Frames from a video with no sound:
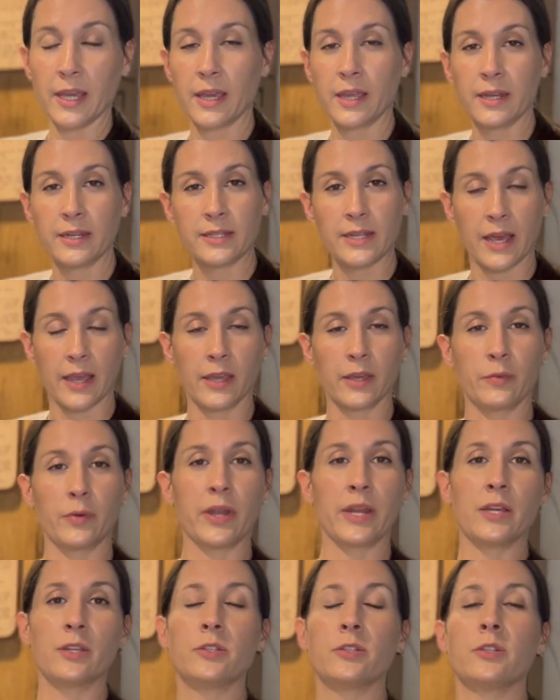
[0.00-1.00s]
in Italian
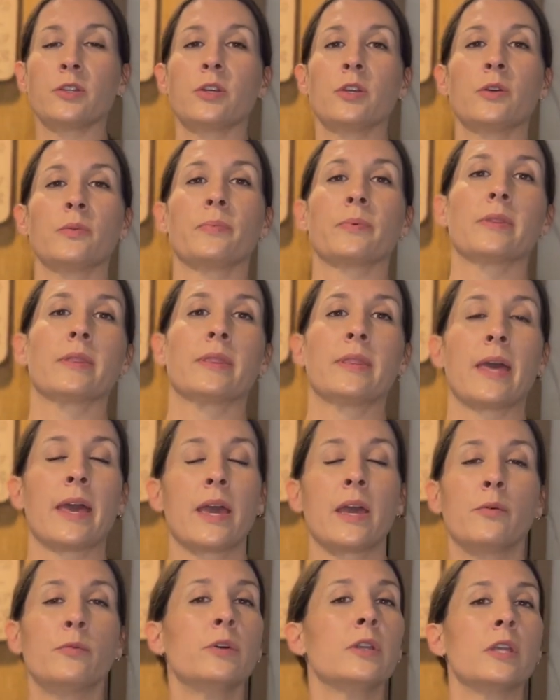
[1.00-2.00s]
wedding soup,
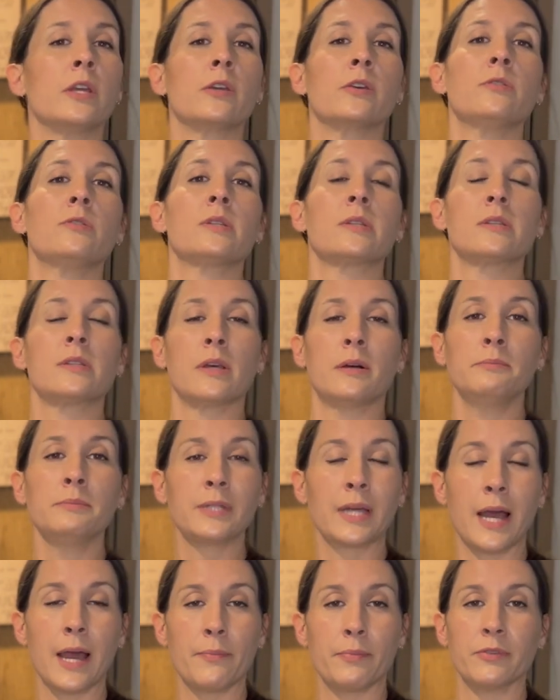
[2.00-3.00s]
they would use some
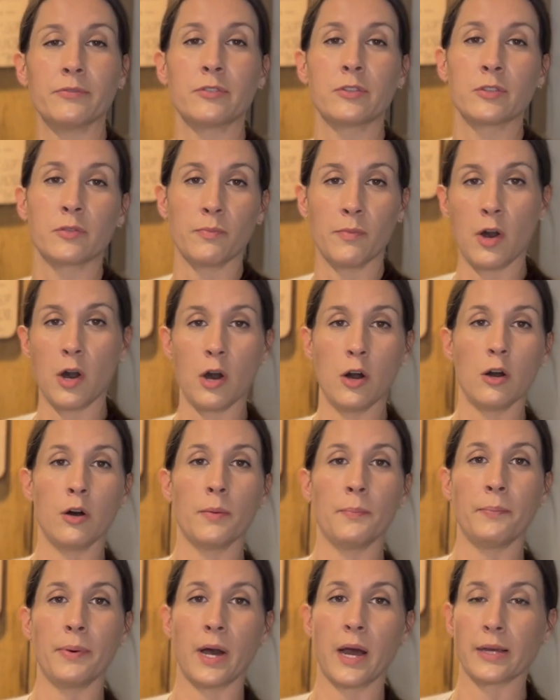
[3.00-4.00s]
type of
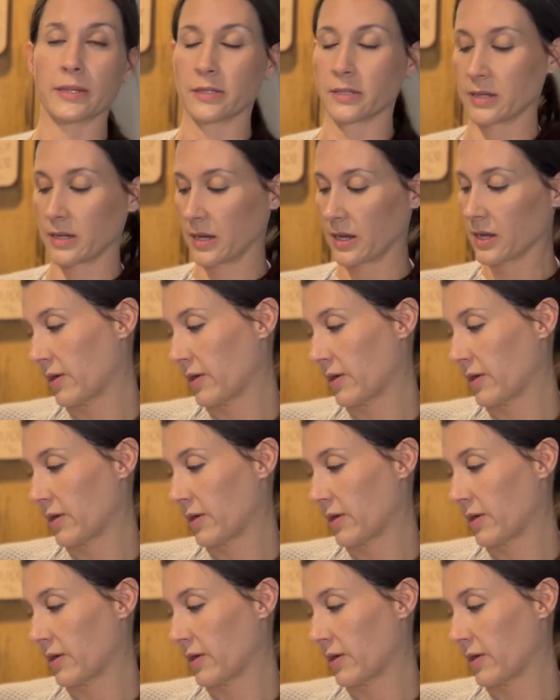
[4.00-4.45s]
small pasta.